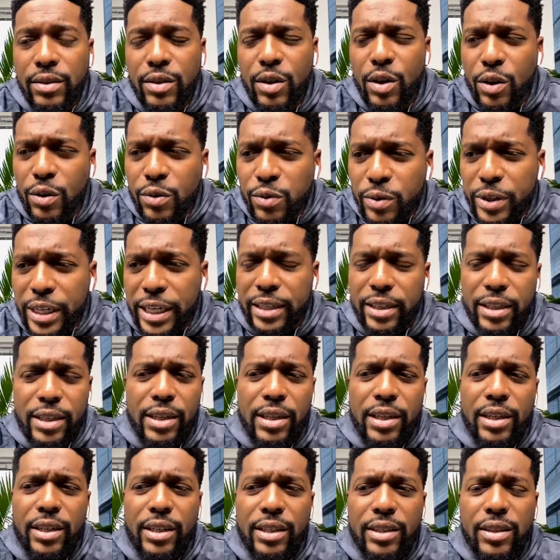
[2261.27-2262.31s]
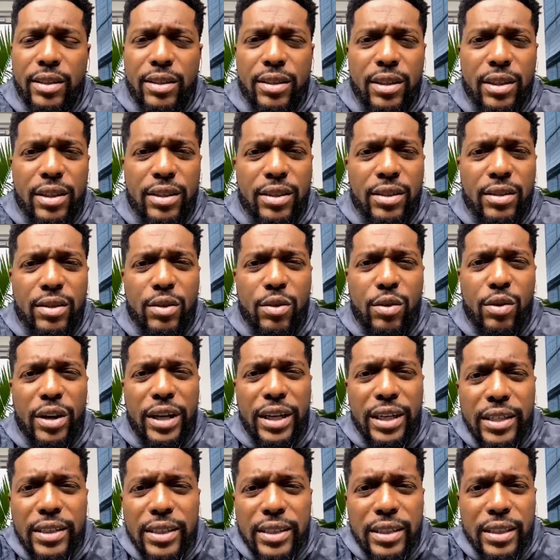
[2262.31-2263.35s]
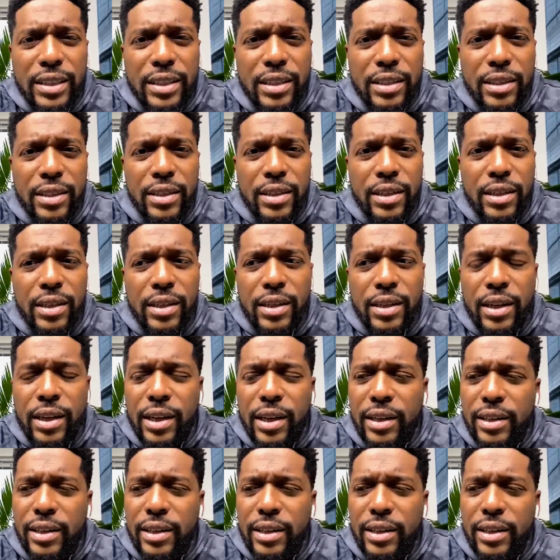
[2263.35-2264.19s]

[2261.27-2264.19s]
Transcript: nerve wracking and it's it's crazy mm-hmm.